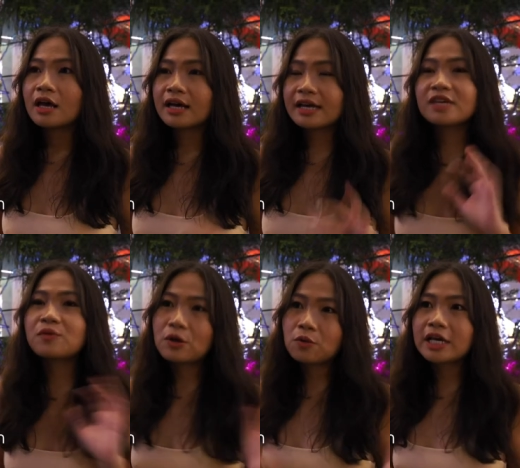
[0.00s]

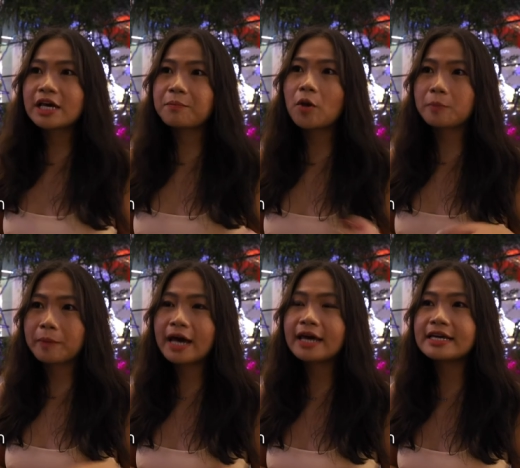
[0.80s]
Considering COVID
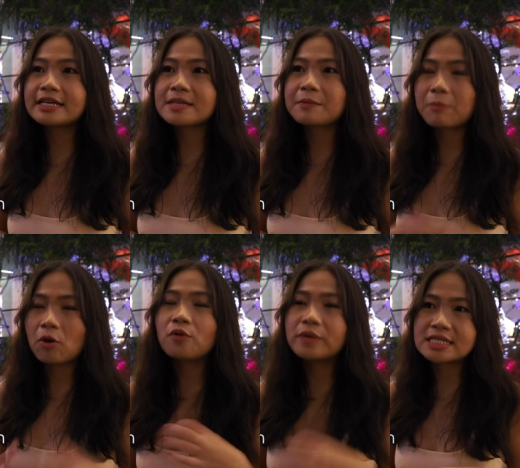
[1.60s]
19, I
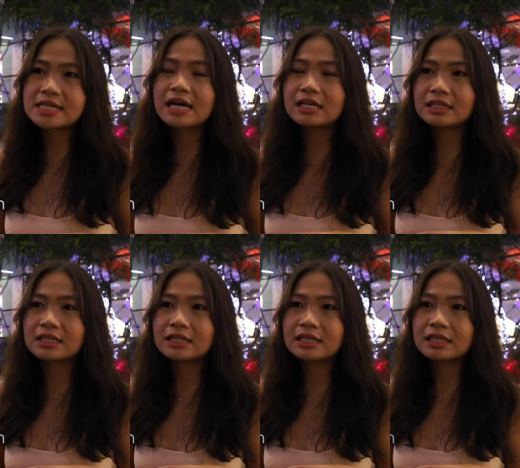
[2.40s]
feel safe to be
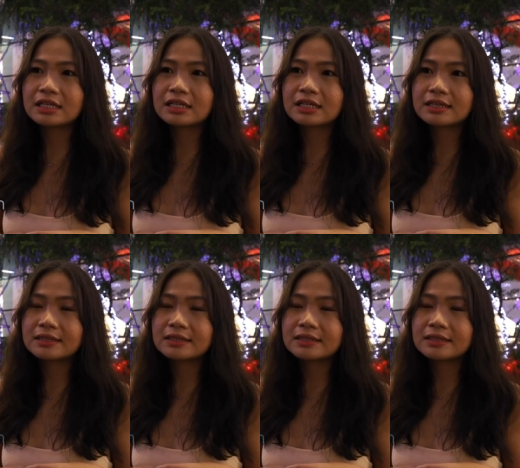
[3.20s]
here in Bangkok.